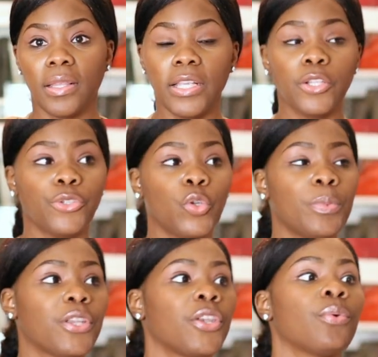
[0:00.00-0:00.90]
these are
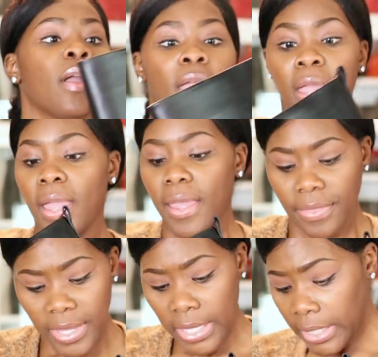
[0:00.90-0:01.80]
super cute
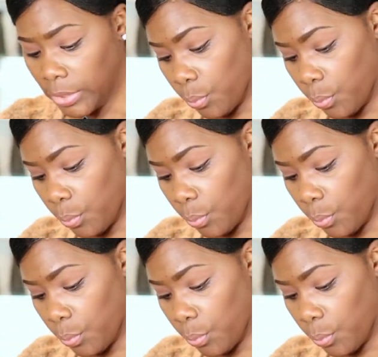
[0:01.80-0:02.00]
and these